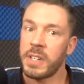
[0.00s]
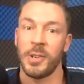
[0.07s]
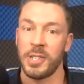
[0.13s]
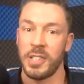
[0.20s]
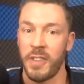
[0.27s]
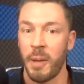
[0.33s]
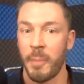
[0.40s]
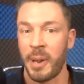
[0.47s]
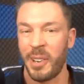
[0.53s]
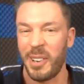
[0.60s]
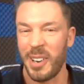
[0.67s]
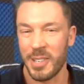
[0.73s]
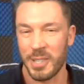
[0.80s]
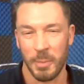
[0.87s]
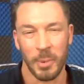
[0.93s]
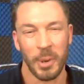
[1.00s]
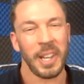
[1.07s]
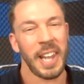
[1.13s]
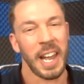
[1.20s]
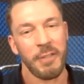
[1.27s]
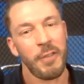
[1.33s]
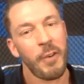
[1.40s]
to those developmental years, I'm really
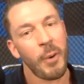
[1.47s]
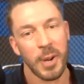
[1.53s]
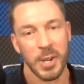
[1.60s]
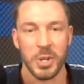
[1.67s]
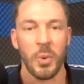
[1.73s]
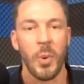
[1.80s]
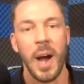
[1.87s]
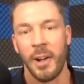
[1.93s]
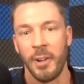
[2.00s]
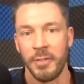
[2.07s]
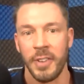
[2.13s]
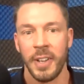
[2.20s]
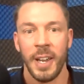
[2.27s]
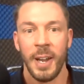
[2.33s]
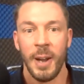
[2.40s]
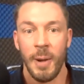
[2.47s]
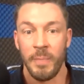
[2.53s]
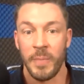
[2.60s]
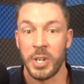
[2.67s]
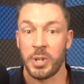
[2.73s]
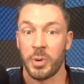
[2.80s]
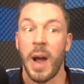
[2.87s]
like four to twelve,
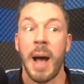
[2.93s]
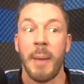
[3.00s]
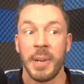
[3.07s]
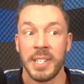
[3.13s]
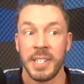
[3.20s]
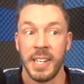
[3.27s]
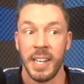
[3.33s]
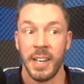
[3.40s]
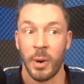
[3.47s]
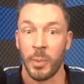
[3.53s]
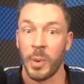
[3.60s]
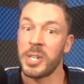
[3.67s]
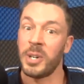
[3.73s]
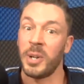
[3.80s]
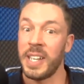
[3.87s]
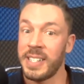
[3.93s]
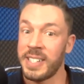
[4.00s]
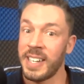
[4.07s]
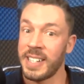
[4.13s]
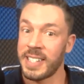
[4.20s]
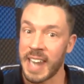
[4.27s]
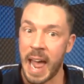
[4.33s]
the traumas and the original
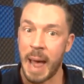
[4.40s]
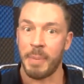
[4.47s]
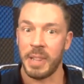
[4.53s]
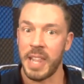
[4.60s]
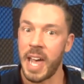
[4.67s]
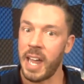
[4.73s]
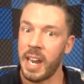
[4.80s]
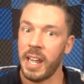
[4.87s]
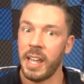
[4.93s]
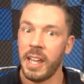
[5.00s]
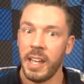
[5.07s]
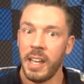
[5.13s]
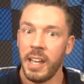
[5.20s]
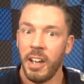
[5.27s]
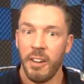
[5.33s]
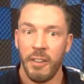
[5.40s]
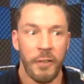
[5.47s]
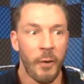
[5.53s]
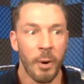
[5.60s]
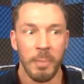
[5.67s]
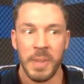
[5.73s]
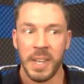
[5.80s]
incidents that happened then
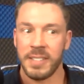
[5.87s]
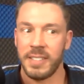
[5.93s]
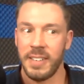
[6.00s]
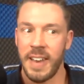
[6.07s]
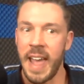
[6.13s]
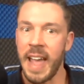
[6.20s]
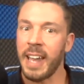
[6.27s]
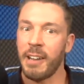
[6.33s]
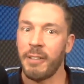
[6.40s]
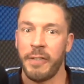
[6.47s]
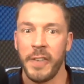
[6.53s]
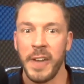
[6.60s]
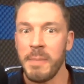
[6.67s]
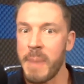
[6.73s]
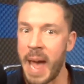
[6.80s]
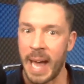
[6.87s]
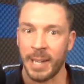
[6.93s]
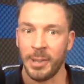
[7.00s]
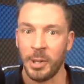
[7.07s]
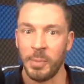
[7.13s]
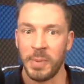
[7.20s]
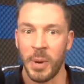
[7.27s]
form this negative feedback
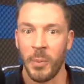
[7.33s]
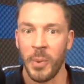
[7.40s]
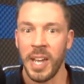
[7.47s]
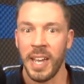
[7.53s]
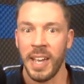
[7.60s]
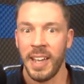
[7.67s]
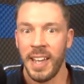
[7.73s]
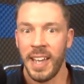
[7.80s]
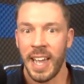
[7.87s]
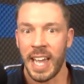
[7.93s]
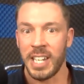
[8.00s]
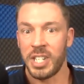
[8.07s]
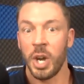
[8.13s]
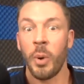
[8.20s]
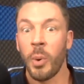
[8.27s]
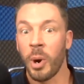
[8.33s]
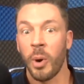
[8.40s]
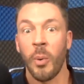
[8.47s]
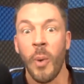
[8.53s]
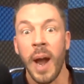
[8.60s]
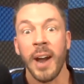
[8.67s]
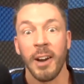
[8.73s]
loop that we, until we're
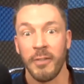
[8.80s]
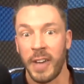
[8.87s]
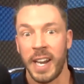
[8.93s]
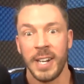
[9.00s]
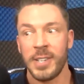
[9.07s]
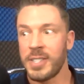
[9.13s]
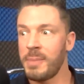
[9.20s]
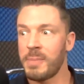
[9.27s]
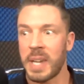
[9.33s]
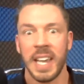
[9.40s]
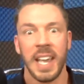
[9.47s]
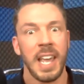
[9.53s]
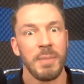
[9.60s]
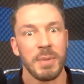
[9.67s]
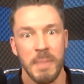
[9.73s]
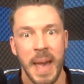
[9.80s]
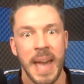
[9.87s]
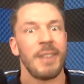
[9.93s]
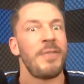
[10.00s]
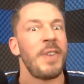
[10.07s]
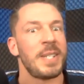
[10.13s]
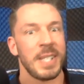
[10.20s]
aware of it, it just seems like it keeps
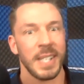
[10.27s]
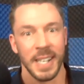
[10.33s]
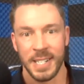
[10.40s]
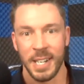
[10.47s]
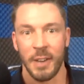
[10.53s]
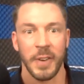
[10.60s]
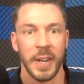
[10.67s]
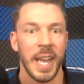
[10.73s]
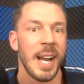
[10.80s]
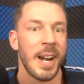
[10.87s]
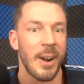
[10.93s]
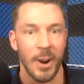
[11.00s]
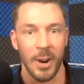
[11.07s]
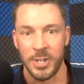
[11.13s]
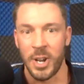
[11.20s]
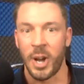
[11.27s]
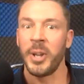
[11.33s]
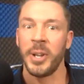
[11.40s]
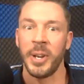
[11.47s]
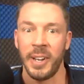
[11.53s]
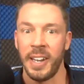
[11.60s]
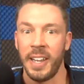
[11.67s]
manifesting itself again in our
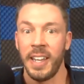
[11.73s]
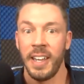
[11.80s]
adulthood.